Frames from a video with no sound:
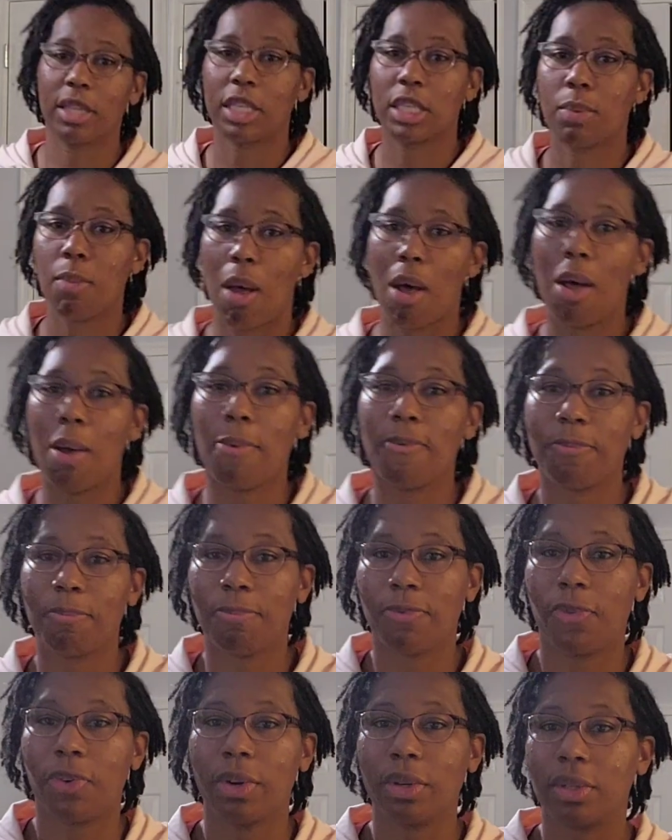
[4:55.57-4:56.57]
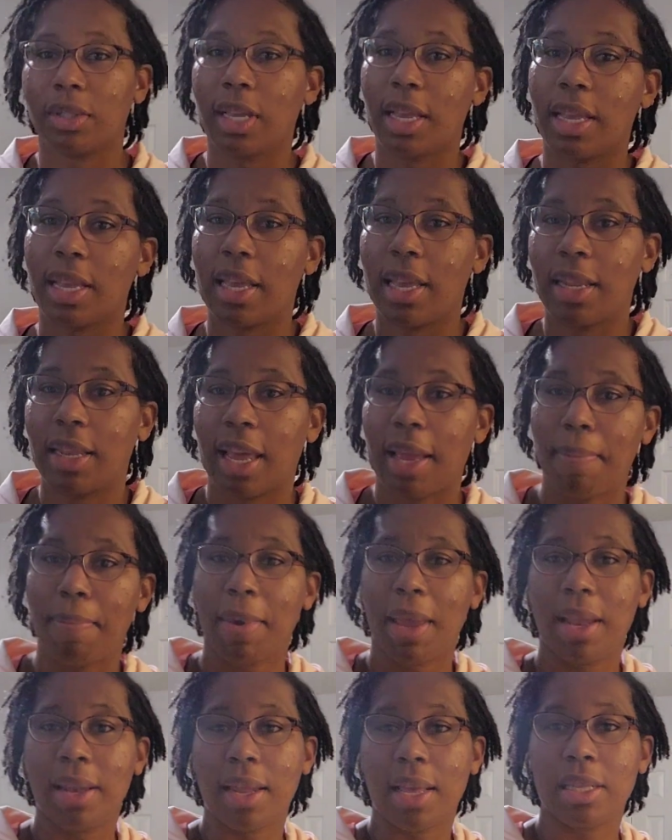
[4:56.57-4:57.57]
a small first aid kit, like
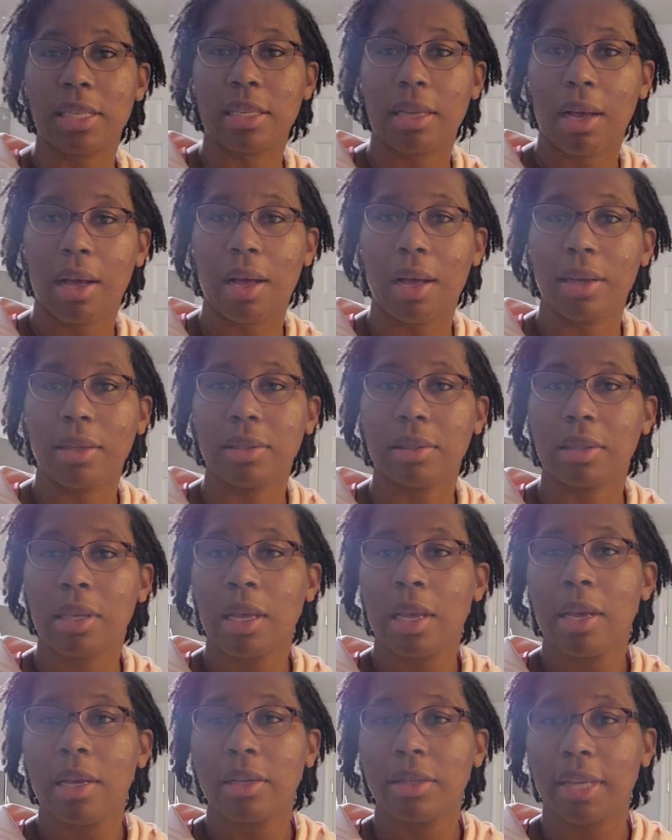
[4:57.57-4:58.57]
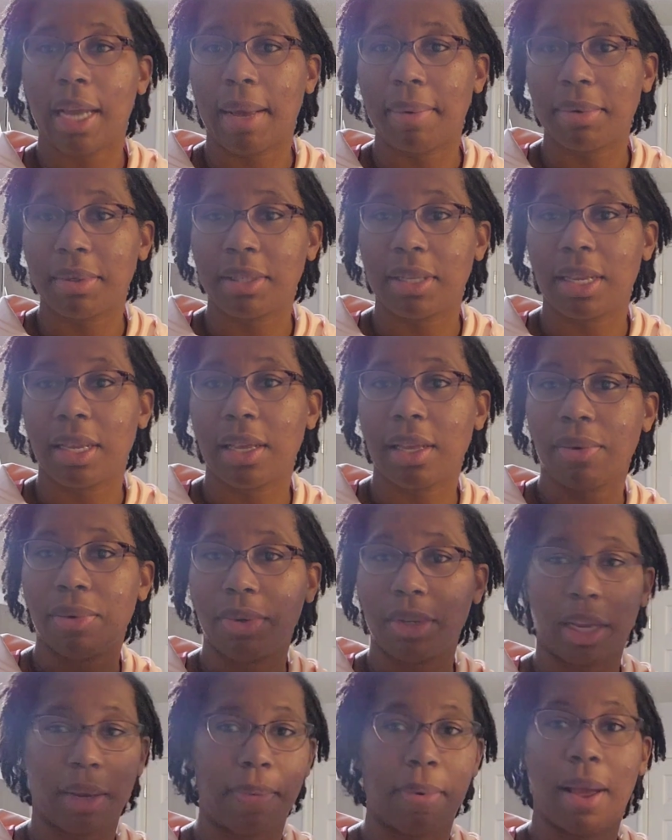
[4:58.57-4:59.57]
Band-Aids, gauze, chapstick,
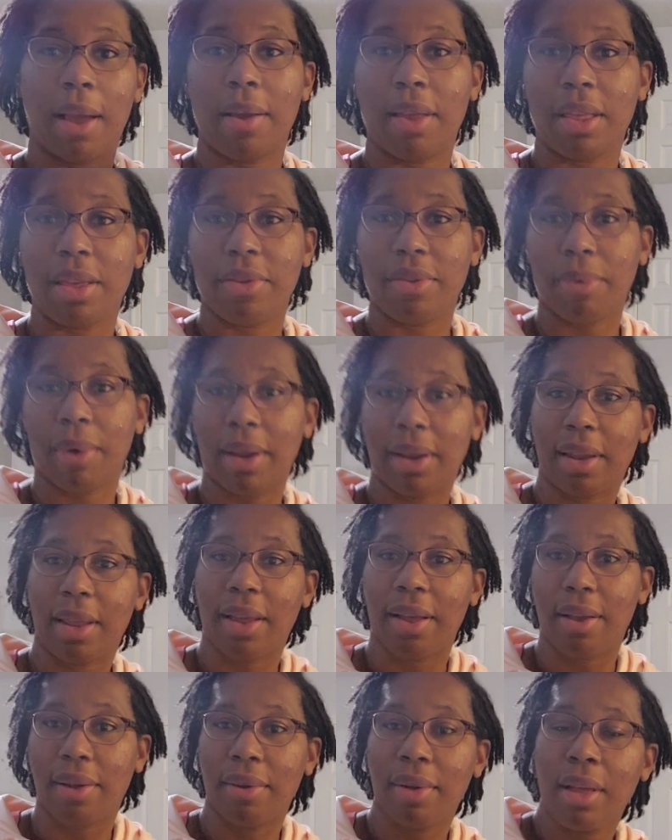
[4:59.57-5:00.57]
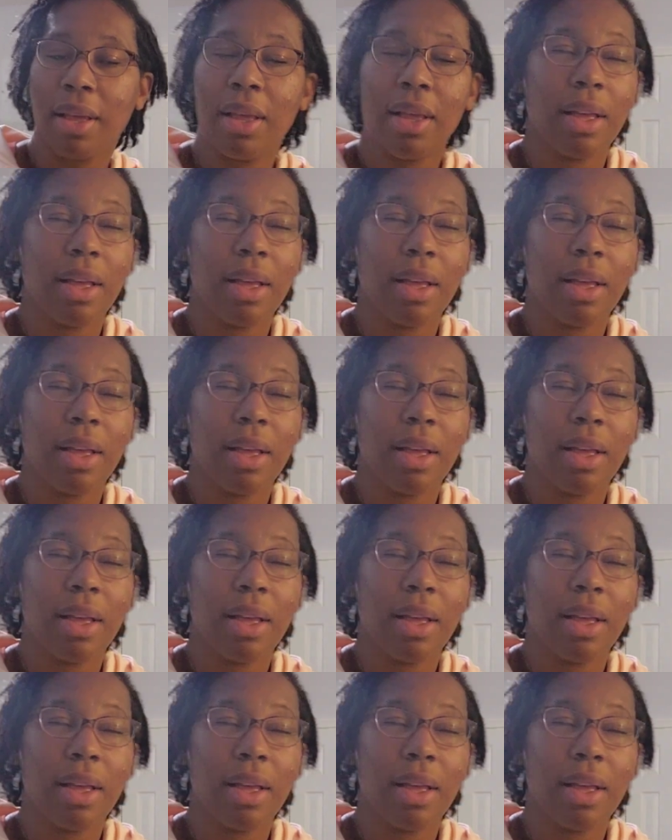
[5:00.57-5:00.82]
which I probably use right now.